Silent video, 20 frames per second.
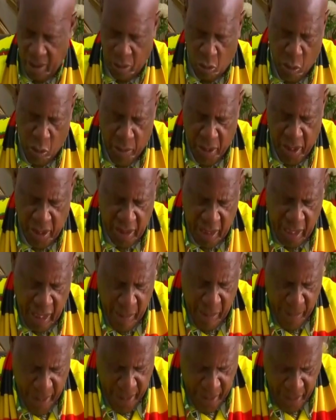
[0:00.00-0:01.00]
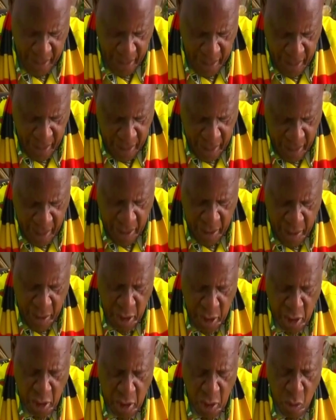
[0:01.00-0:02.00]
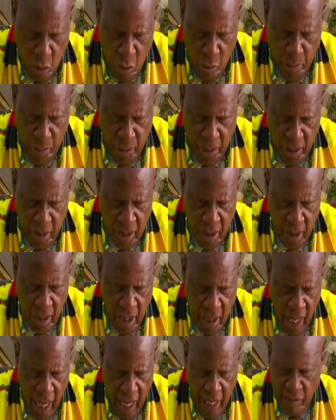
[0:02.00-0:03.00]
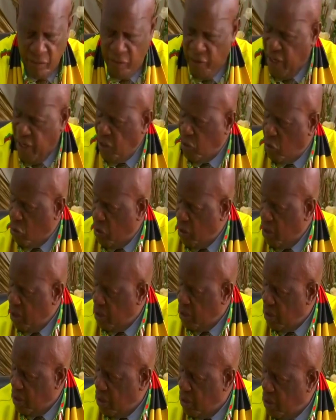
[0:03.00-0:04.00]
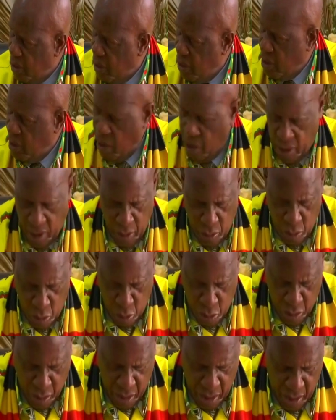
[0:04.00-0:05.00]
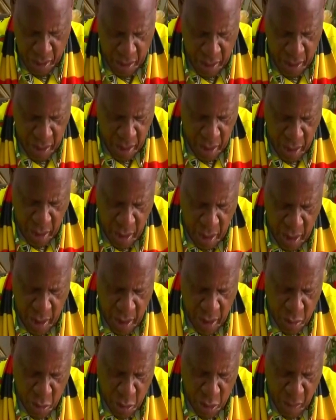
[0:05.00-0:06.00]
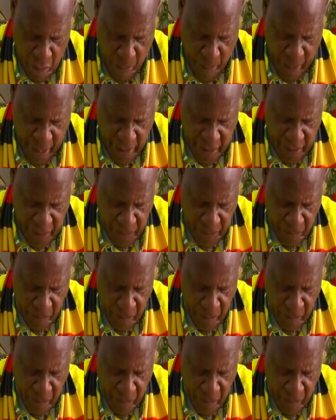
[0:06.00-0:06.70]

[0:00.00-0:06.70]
Comrade Sekeramai. This will be advisory to the party.